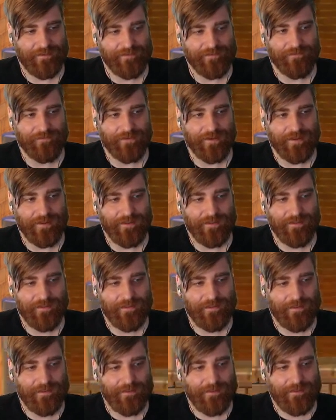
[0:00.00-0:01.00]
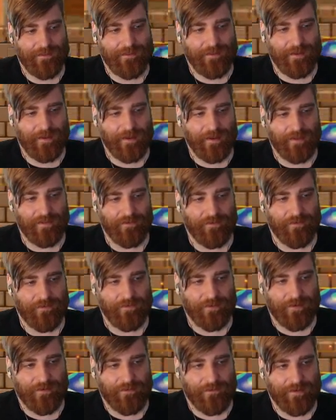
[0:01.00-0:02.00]
as well. Either
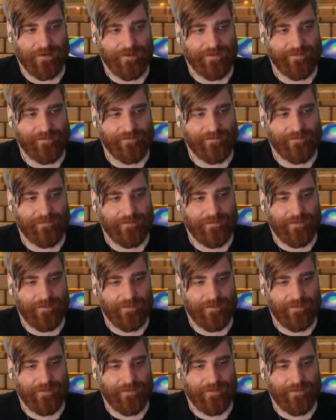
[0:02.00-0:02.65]
or works.